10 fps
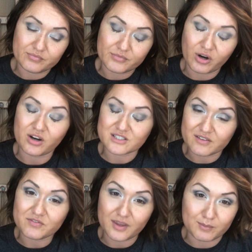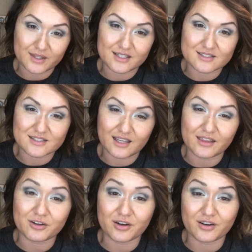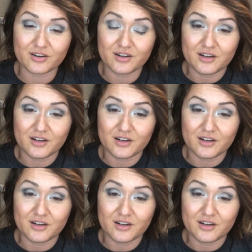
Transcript: There are some families and their